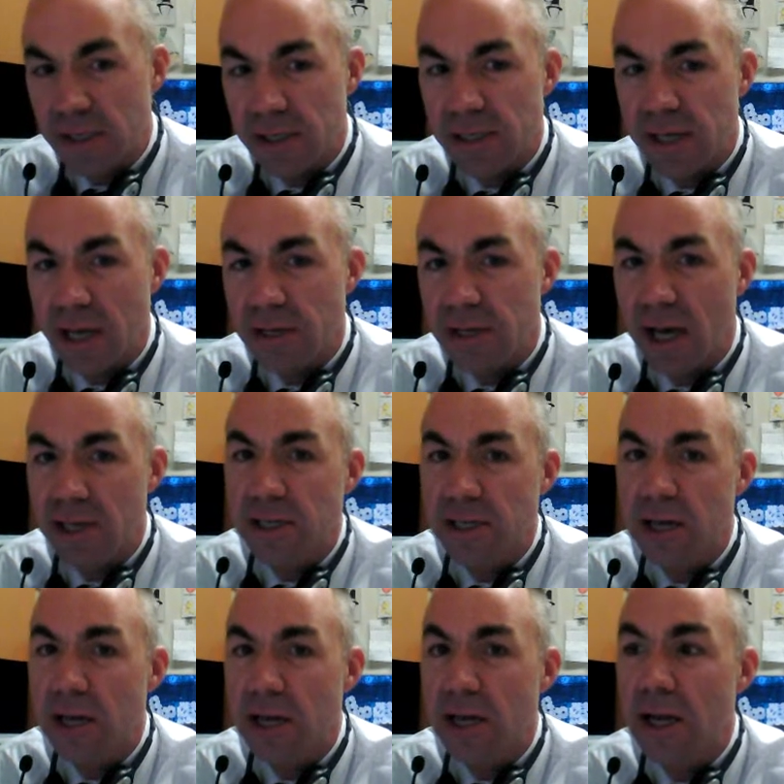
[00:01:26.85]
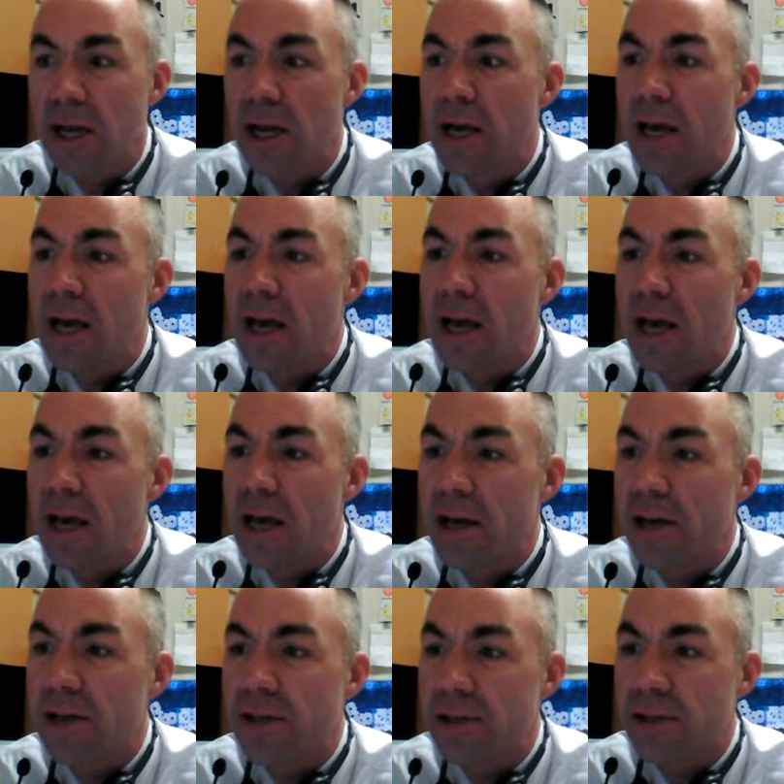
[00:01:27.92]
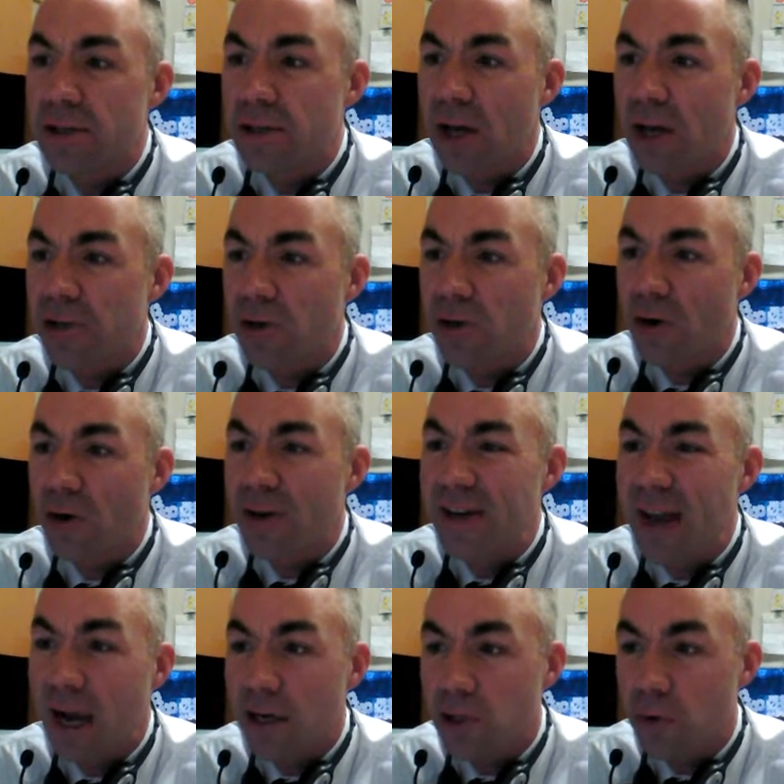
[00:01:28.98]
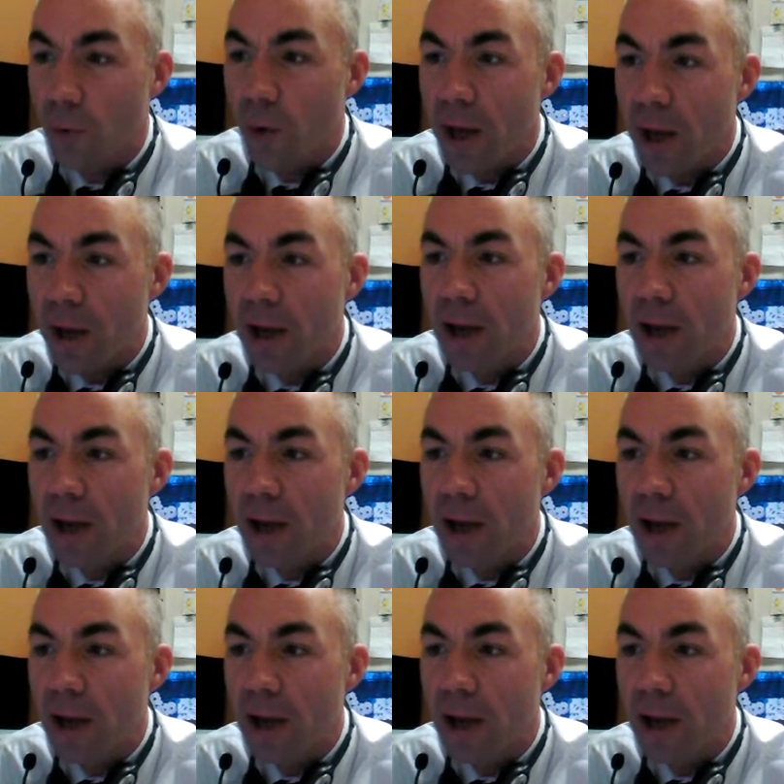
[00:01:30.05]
State testing is going to start next week,